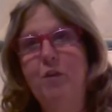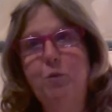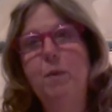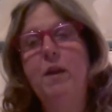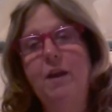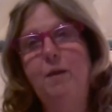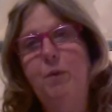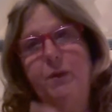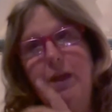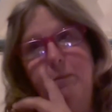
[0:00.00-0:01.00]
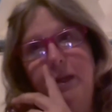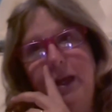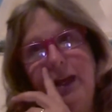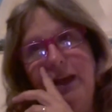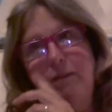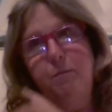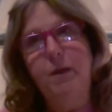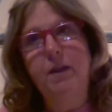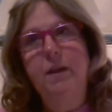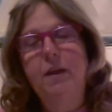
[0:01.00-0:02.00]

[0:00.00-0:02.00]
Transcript: There's been a couple of times I have, but